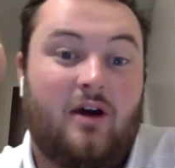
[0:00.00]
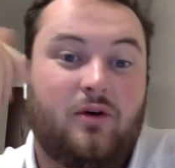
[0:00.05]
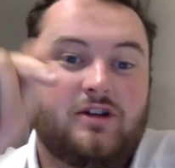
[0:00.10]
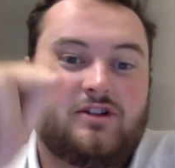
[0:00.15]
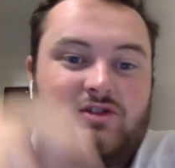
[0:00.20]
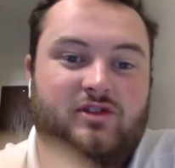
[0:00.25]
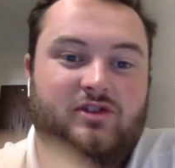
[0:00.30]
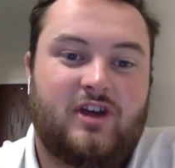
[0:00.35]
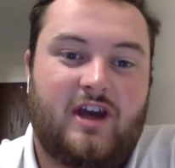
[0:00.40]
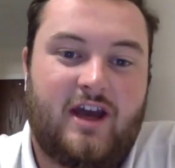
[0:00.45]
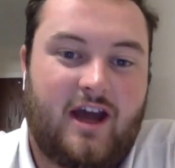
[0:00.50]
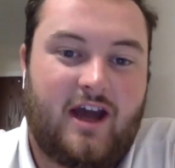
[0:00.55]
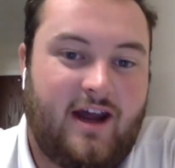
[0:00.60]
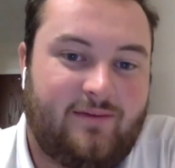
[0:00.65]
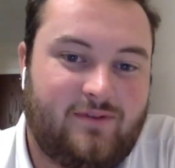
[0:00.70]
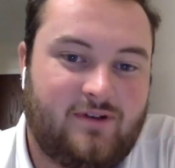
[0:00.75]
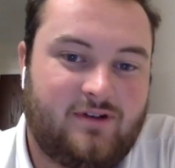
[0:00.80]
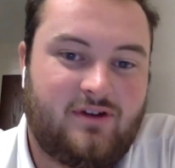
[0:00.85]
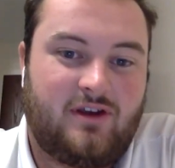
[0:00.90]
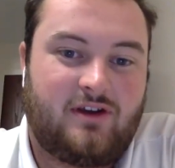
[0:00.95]
I will say, I
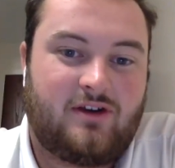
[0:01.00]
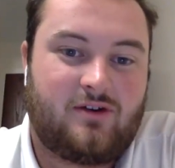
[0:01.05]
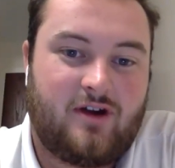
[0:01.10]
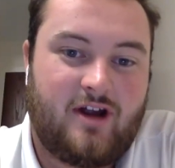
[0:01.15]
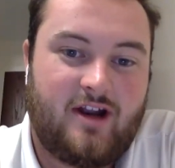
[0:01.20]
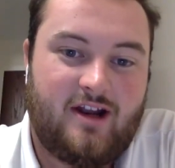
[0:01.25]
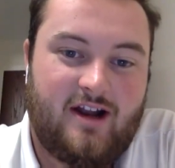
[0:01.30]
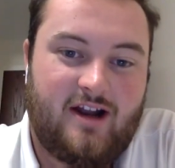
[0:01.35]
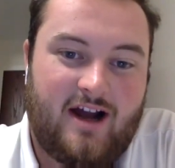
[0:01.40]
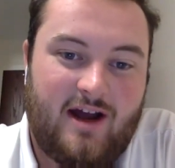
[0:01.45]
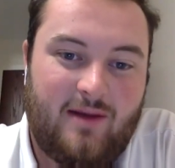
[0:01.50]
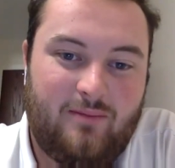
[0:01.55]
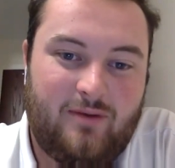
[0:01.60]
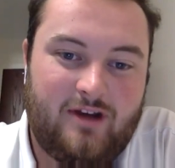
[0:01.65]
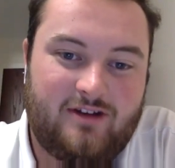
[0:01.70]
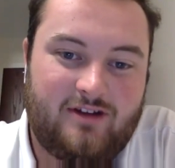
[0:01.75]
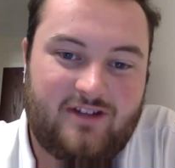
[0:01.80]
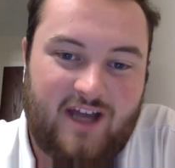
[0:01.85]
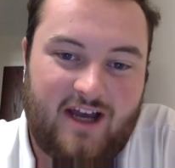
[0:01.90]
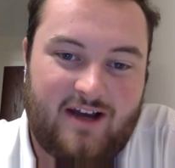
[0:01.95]
have to take credit. I
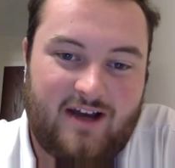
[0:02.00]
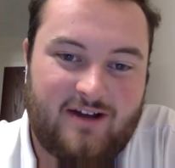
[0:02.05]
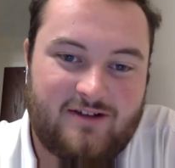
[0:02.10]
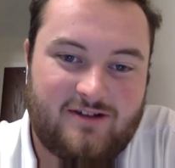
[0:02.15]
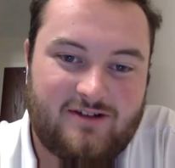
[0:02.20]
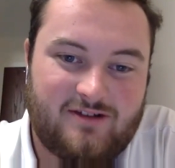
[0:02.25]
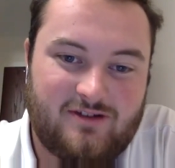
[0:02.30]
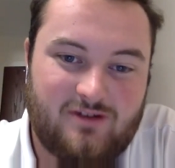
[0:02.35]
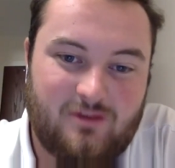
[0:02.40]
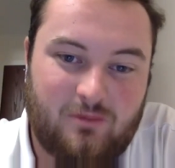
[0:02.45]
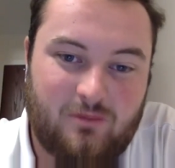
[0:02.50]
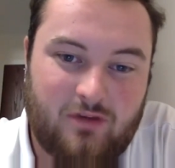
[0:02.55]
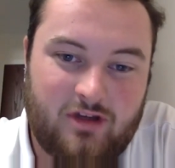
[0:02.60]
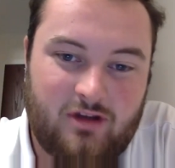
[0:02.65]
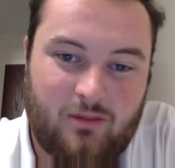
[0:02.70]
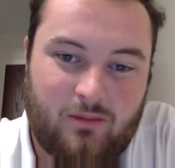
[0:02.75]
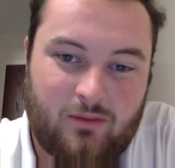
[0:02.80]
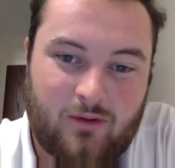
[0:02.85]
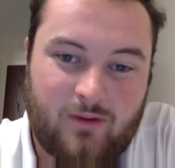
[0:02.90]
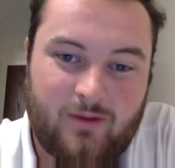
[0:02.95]
picked Dallas to
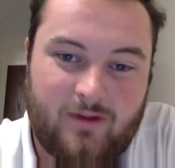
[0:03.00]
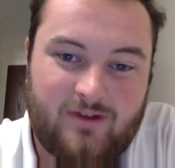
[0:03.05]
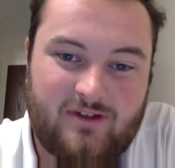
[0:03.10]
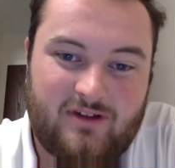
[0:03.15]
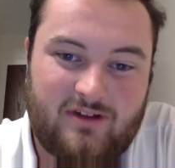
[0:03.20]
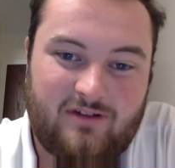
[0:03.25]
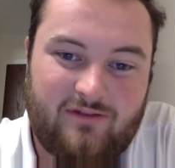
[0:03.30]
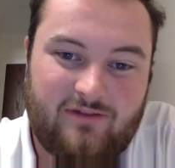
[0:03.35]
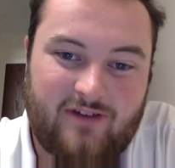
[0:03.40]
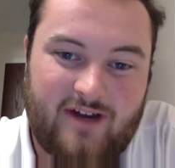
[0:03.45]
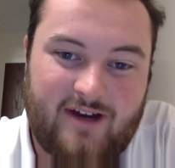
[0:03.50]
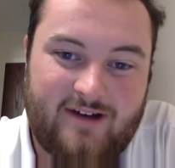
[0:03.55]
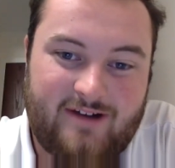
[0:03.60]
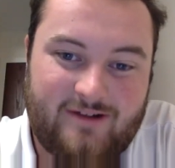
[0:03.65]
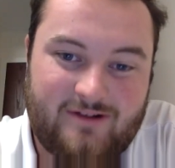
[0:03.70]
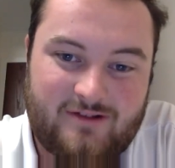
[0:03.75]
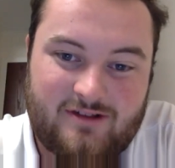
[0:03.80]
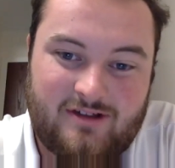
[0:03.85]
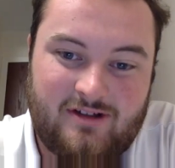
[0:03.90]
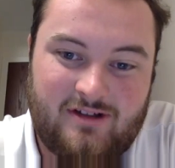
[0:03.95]
play the Bruins in the
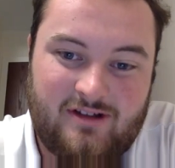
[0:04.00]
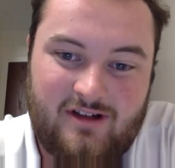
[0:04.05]
finals